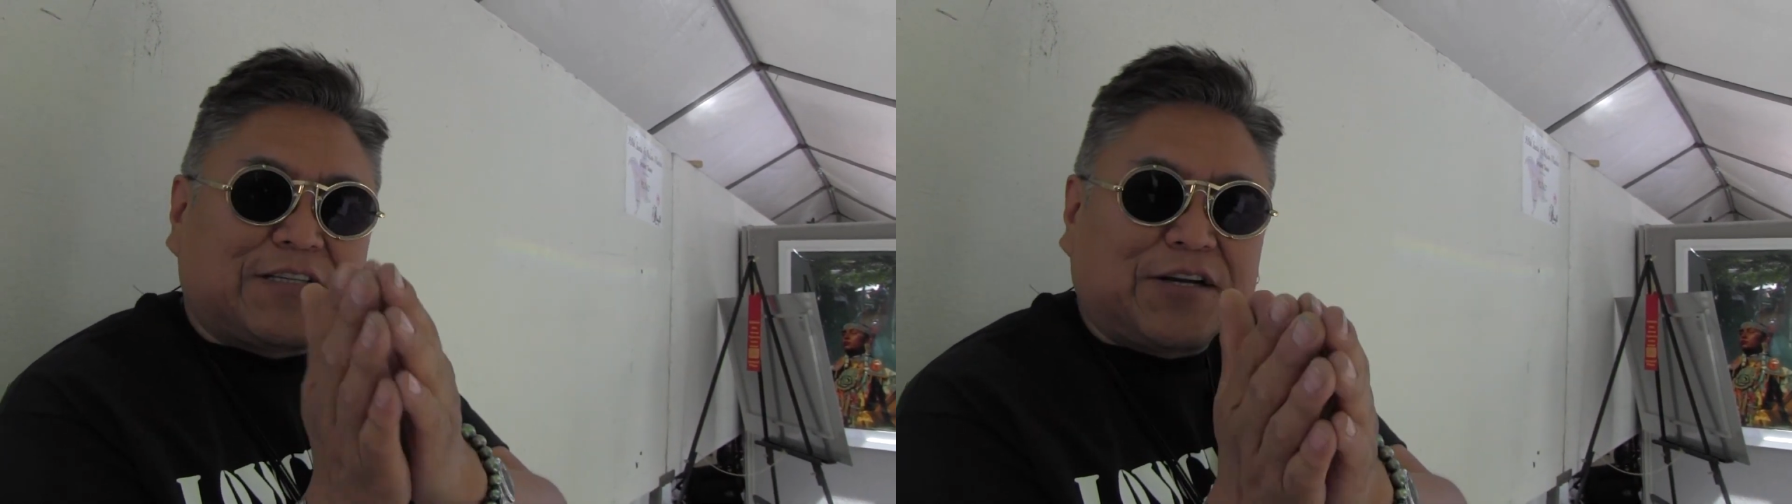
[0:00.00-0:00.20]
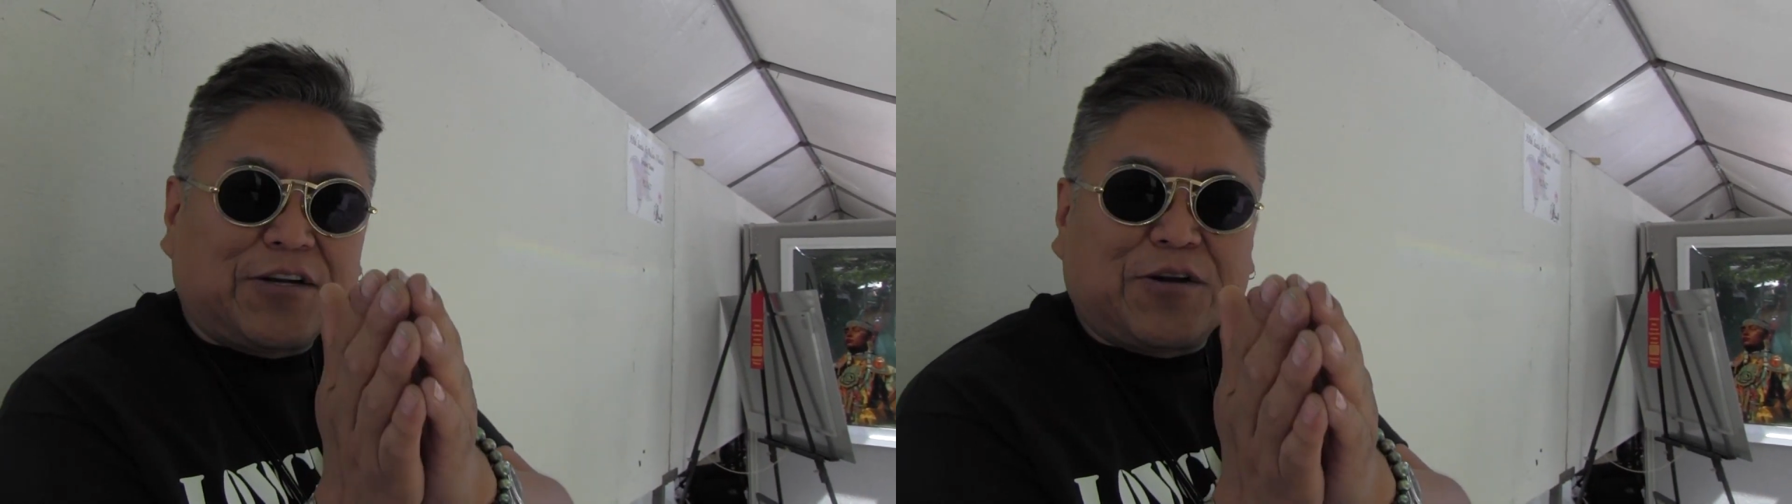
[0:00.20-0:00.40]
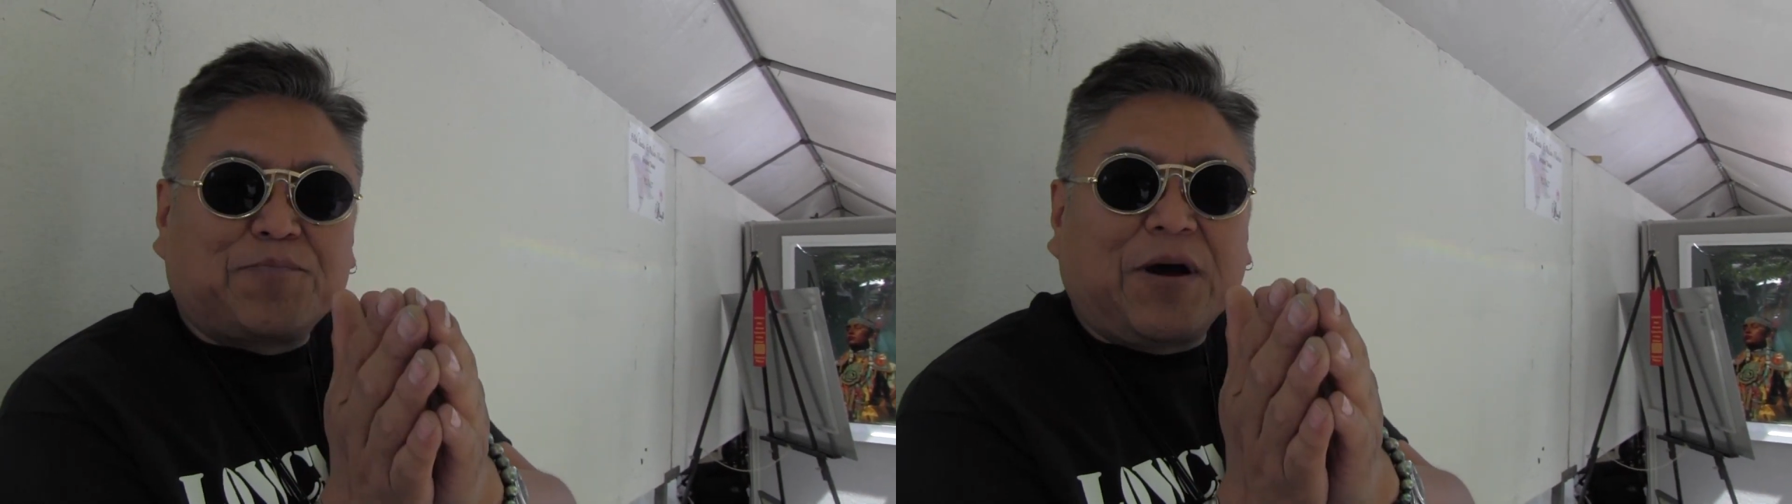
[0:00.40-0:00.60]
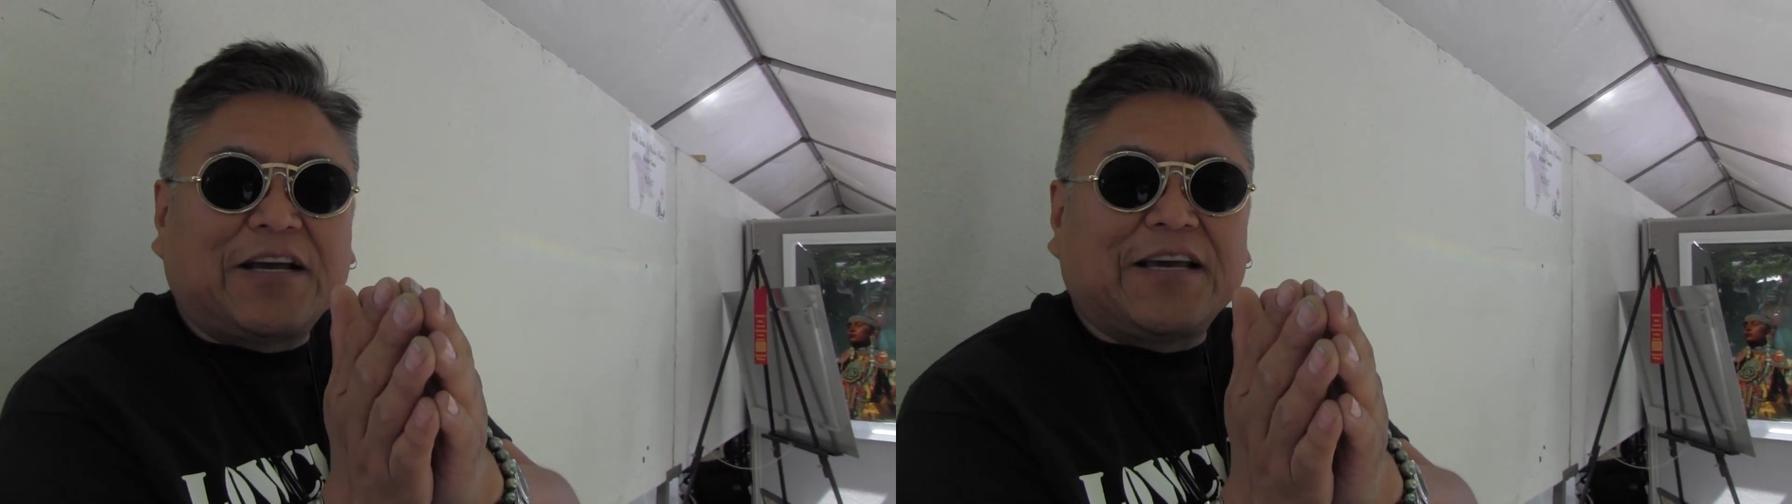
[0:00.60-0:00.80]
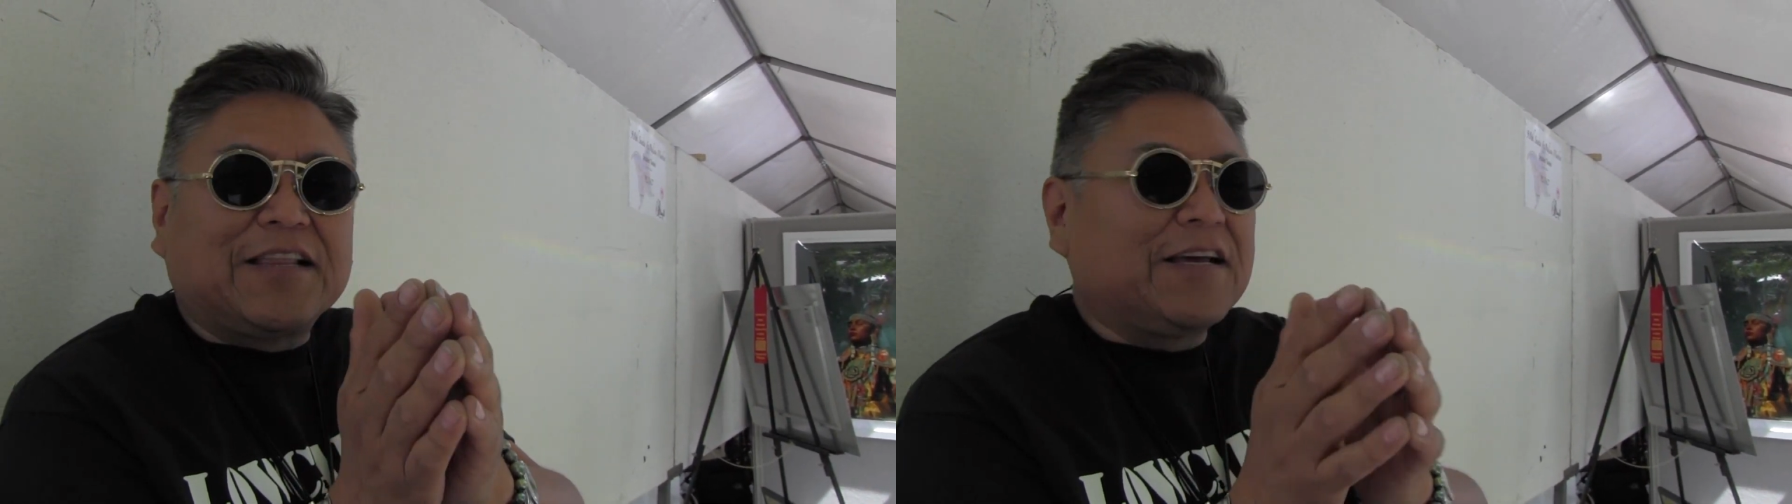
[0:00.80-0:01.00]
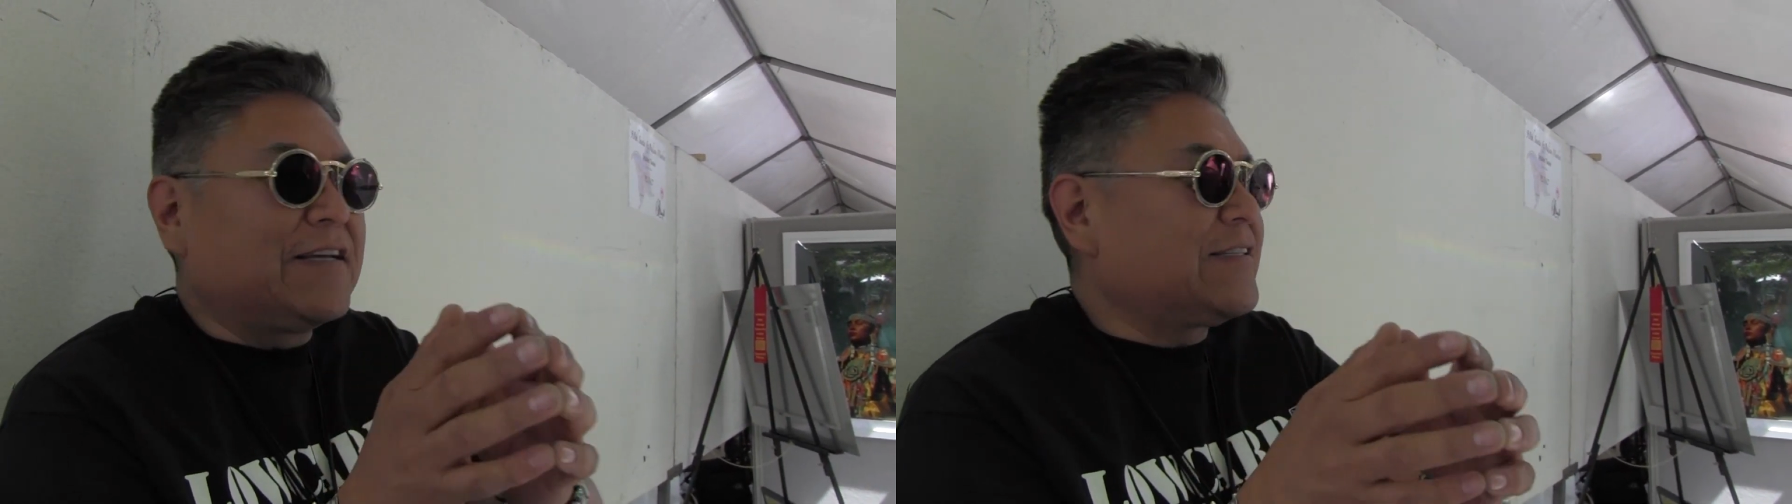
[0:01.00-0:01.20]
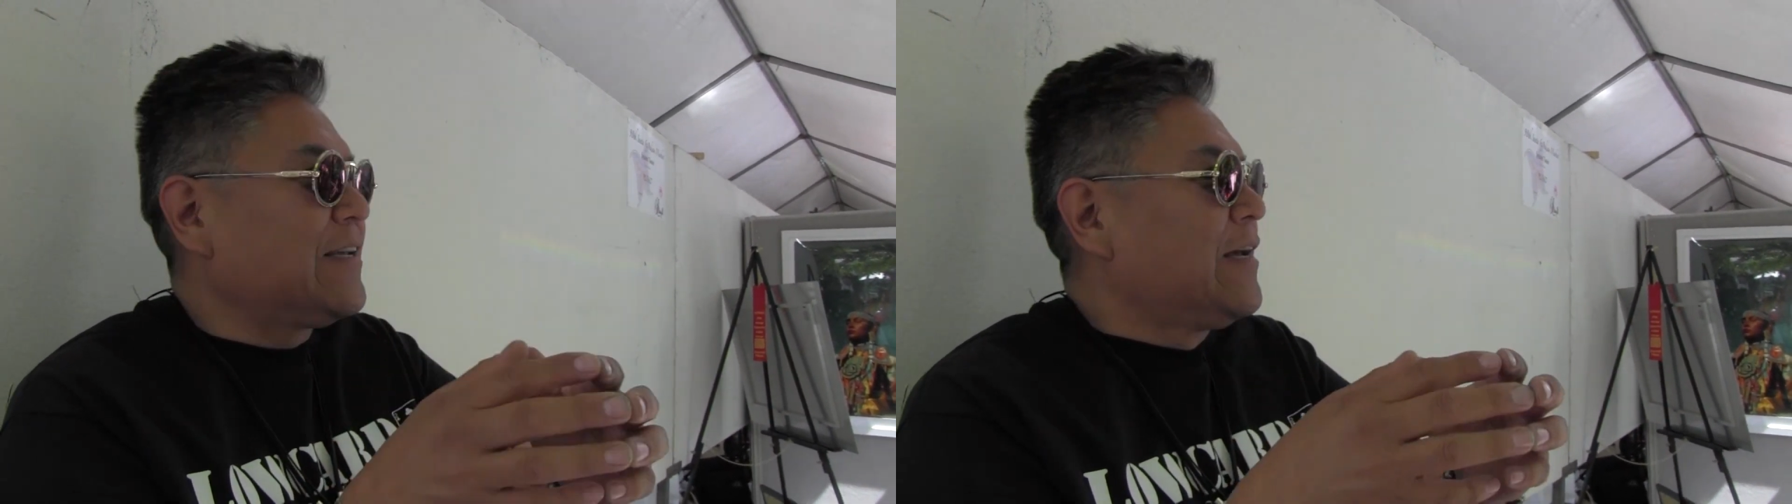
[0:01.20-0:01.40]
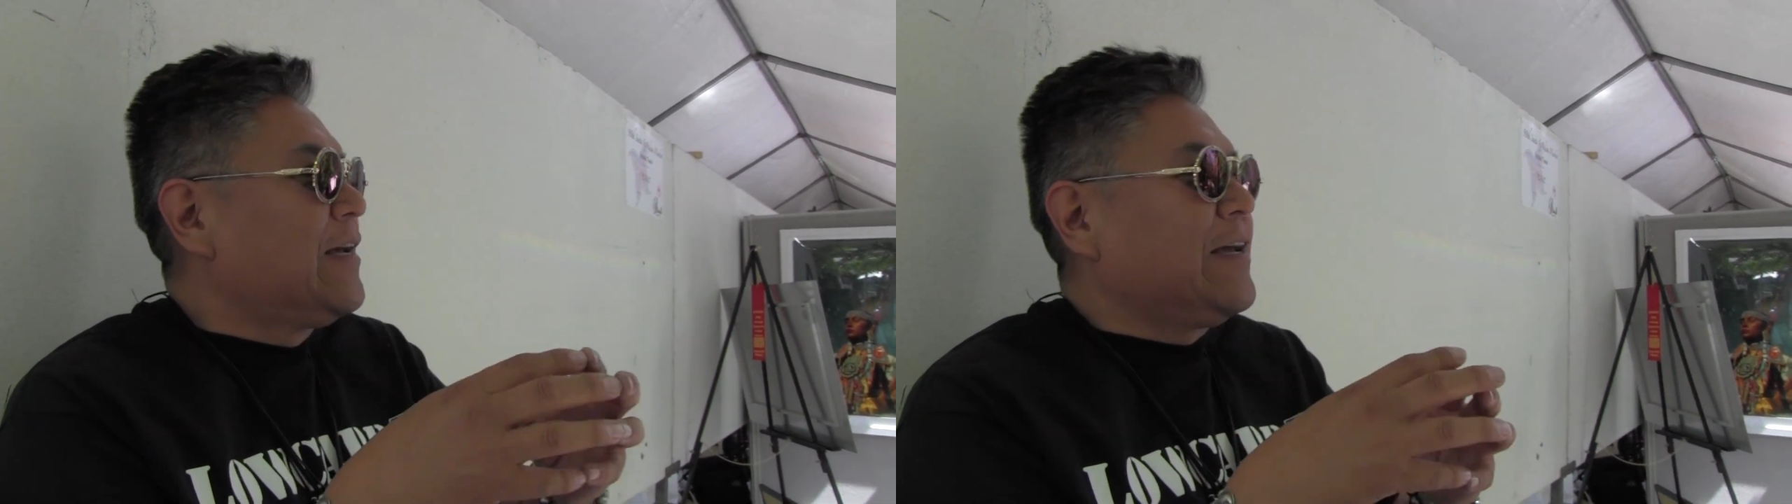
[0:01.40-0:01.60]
this on your bucket list.